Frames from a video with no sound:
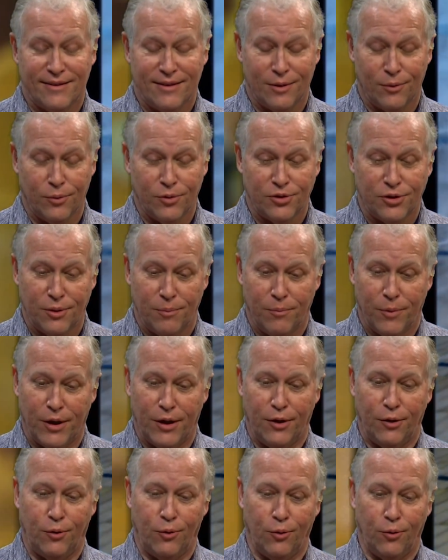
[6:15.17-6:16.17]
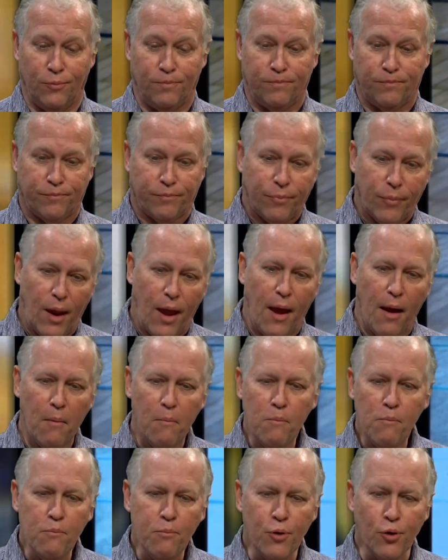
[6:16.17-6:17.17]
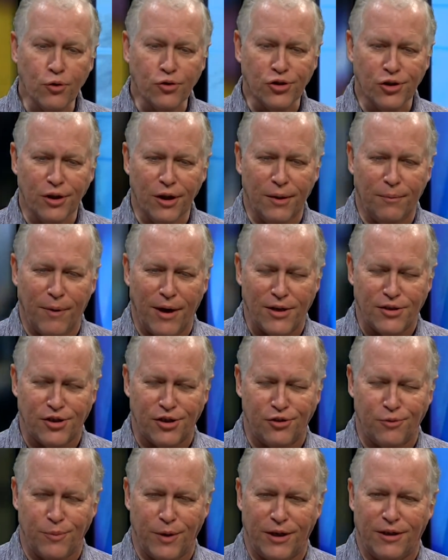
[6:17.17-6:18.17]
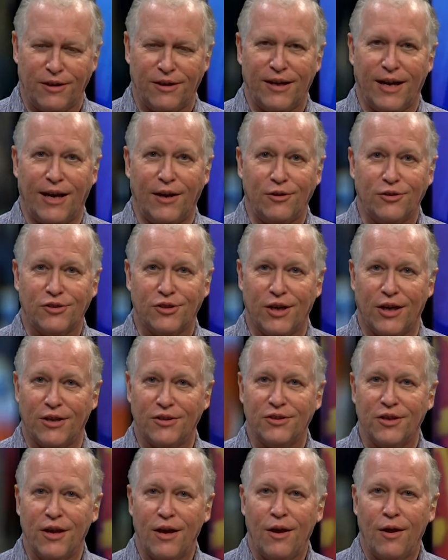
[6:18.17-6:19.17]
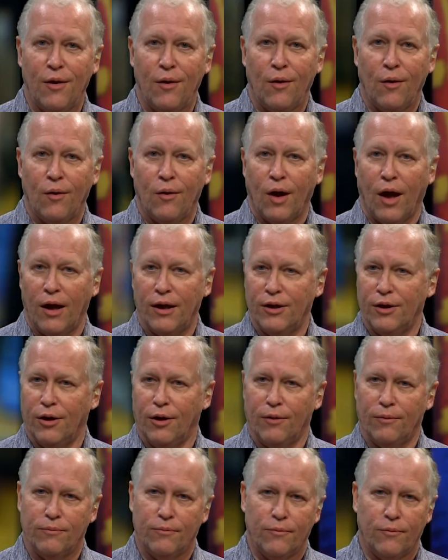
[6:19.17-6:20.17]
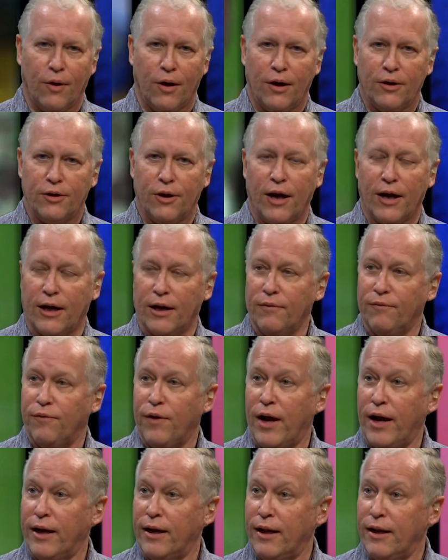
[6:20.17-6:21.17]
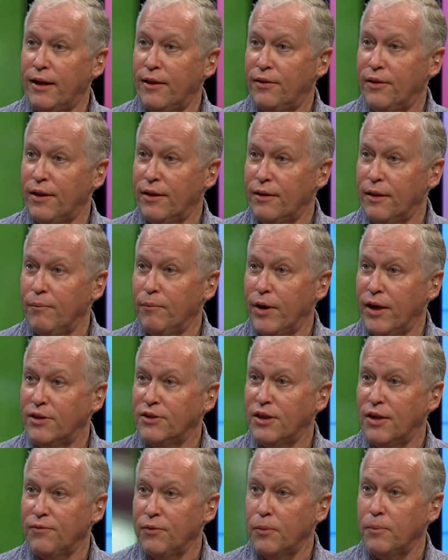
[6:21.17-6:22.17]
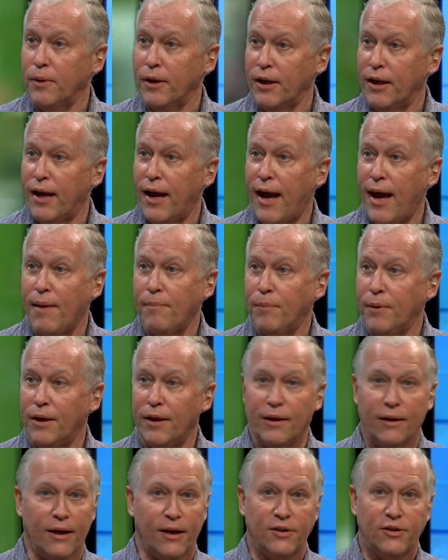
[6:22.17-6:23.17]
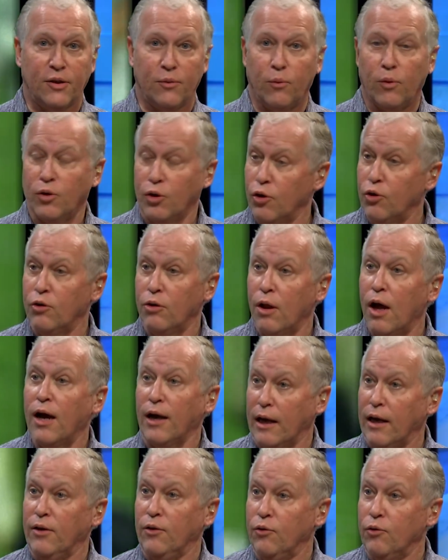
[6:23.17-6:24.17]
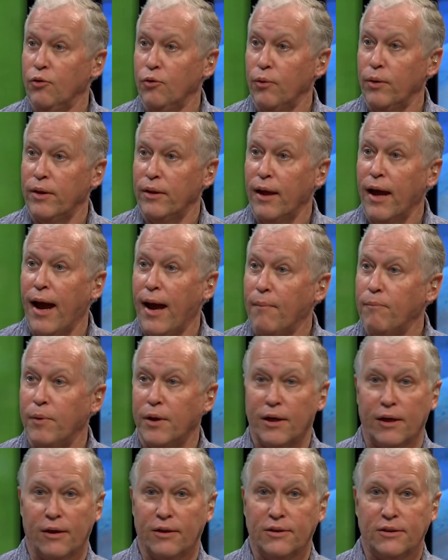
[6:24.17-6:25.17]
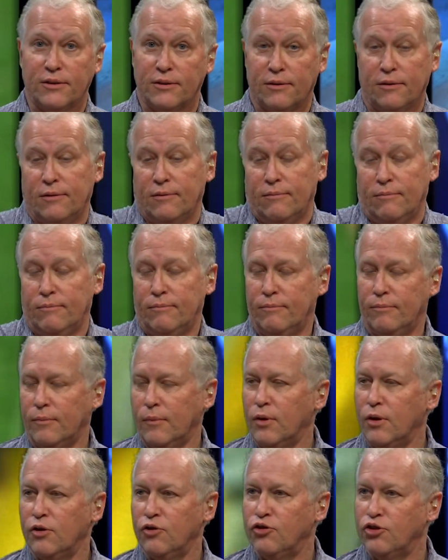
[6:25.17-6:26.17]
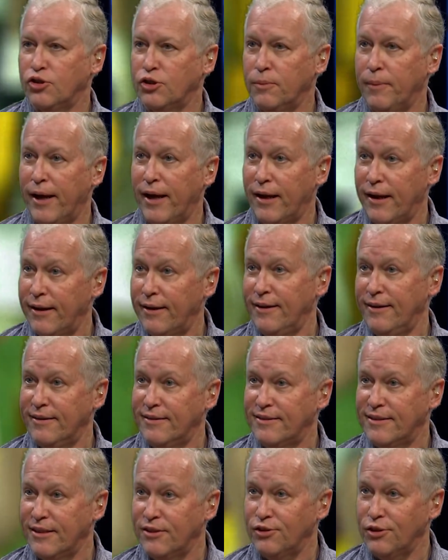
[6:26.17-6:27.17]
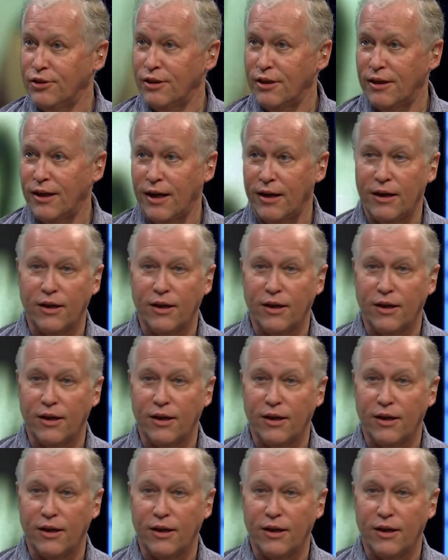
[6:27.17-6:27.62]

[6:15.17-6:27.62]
There was somebody who personally messaged me today who says, you know, well, you're not going to find anything that makes everybody happy. And I said, well, good luck in doing that, because just about any decision today